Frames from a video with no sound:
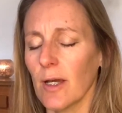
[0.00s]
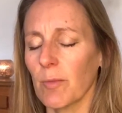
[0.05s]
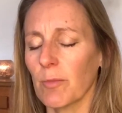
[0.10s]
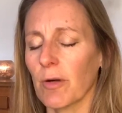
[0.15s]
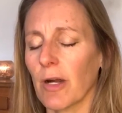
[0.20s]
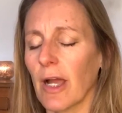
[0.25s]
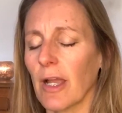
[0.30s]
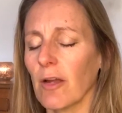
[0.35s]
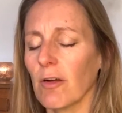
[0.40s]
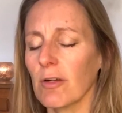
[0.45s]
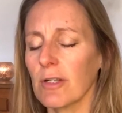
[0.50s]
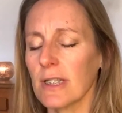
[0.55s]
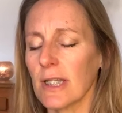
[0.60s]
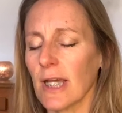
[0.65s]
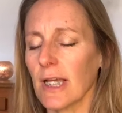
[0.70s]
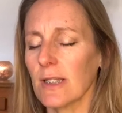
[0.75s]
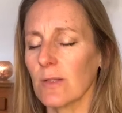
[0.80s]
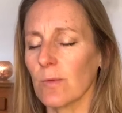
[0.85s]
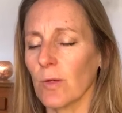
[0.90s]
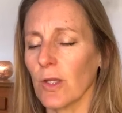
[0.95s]

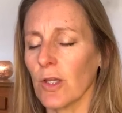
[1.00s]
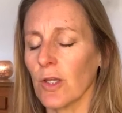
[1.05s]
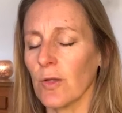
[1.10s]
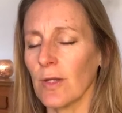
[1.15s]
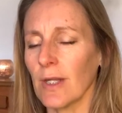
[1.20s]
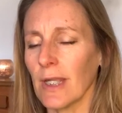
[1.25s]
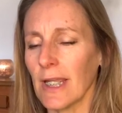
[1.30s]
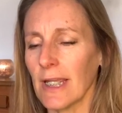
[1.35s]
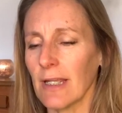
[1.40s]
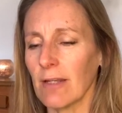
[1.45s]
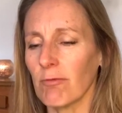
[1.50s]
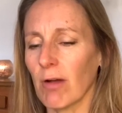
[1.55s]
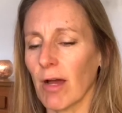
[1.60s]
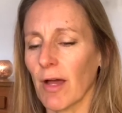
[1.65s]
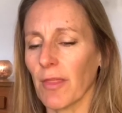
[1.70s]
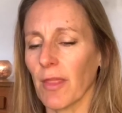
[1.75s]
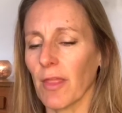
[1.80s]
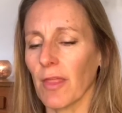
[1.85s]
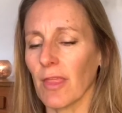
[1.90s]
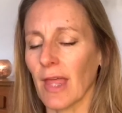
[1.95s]
prioritize what you need
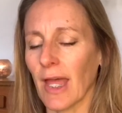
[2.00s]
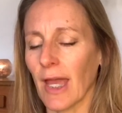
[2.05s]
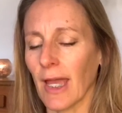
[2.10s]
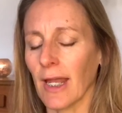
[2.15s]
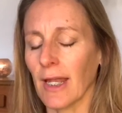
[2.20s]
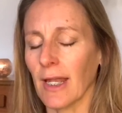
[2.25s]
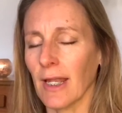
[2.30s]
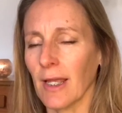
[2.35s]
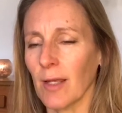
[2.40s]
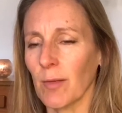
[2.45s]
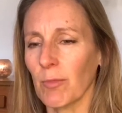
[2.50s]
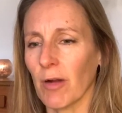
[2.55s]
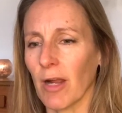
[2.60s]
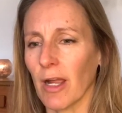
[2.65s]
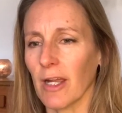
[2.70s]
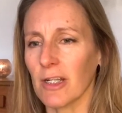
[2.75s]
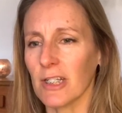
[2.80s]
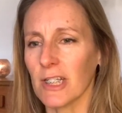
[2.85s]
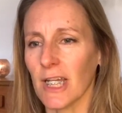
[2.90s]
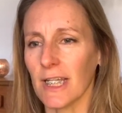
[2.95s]
rather than
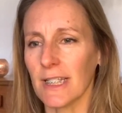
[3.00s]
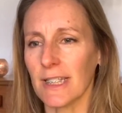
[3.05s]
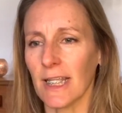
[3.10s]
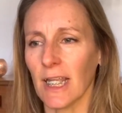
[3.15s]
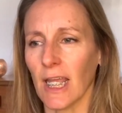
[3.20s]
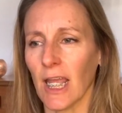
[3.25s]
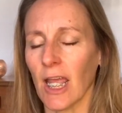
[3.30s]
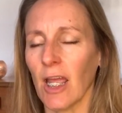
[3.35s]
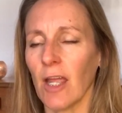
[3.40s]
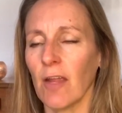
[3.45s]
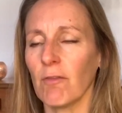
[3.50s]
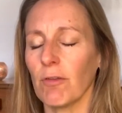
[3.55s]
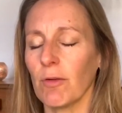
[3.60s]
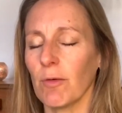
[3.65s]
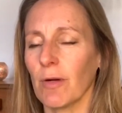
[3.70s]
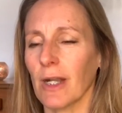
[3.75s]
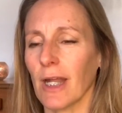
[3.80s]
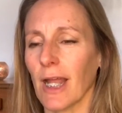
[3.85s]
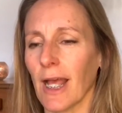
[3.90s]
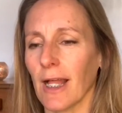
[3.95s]
prioritizing
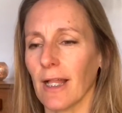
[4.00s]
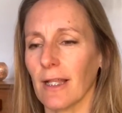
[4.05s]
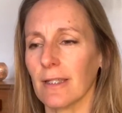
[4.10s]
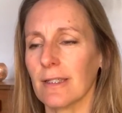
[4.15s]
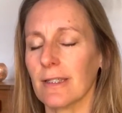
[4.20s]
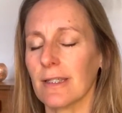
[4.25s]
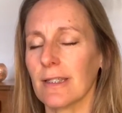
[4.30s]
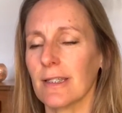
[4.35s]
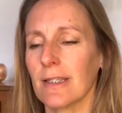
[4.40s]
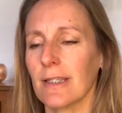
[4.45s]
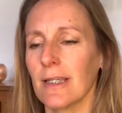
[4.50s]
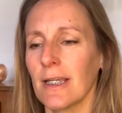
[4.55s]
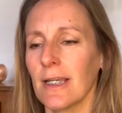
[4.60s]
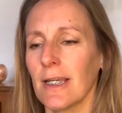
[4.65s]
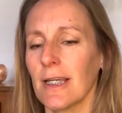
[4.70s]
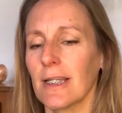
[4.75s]
everyone else